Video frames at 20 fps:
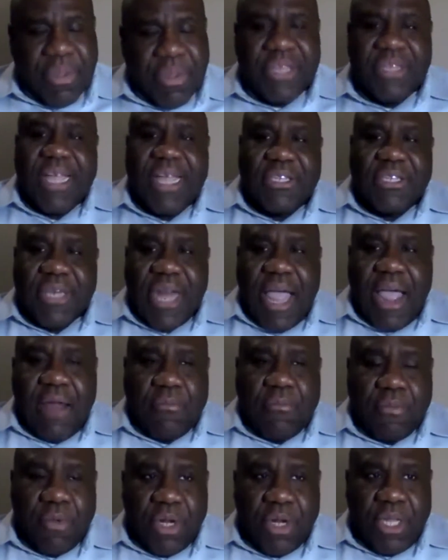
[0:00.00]
But that's
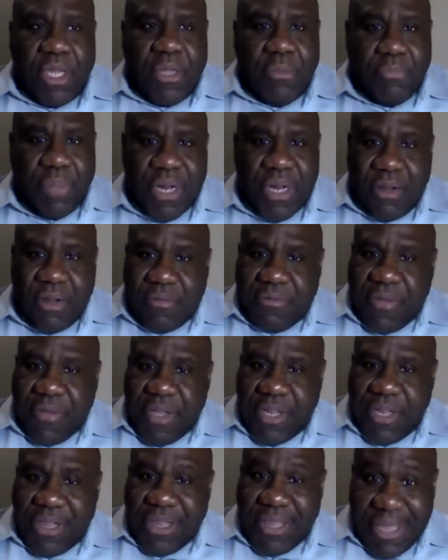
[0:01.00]
not really
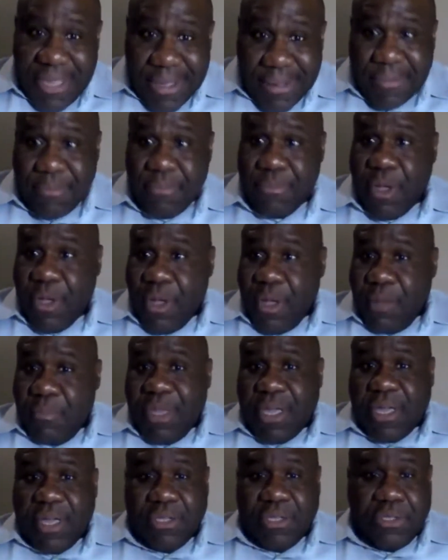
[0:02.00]
benefiting them,
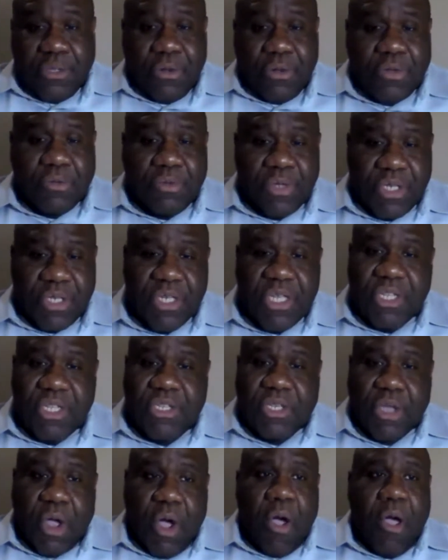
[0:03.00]
because those
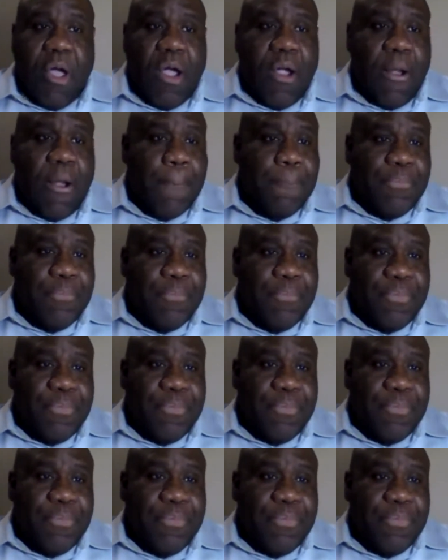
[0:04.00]
receipts are
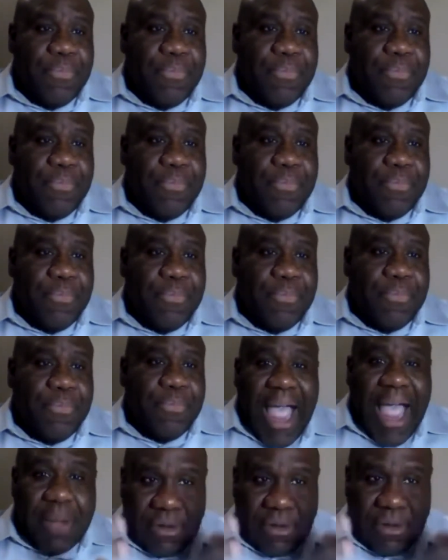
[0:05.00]

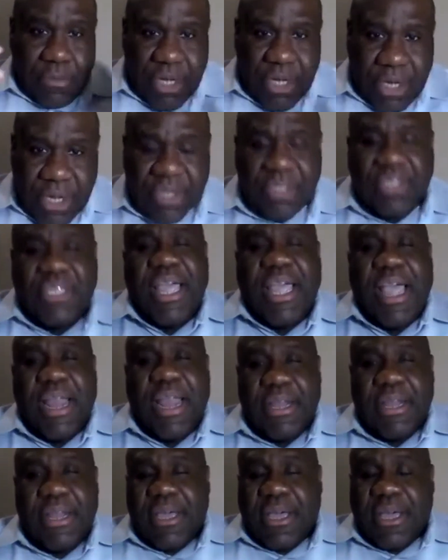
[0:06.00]
really looked at.